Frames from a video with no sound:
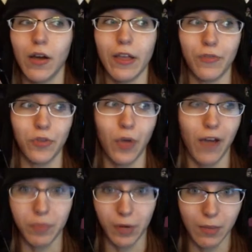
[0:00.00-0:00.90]
If you
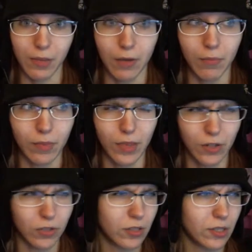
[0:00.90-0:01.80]
have premium,
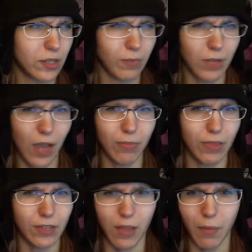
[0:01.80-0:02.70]
there's sometime
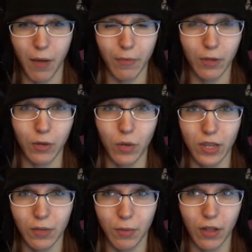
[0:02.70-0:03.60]
this upcoming
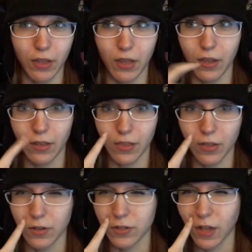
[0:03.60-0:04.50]
week, probably
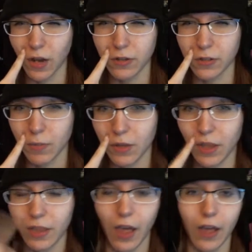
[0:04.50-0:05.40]
Thursday or something
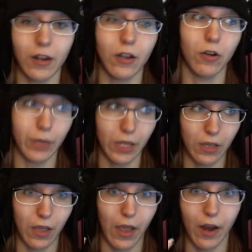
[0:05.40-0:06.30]
like that, it'll
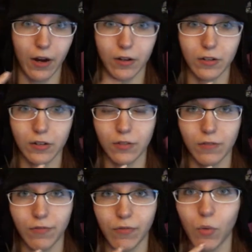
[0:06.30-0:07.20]
be aired
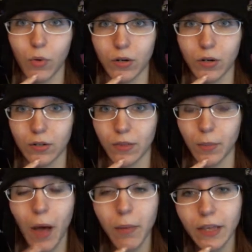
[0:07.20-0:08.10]
for the
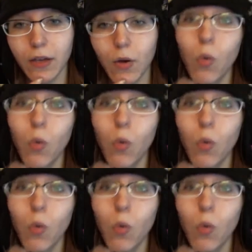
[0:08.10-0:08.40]
public.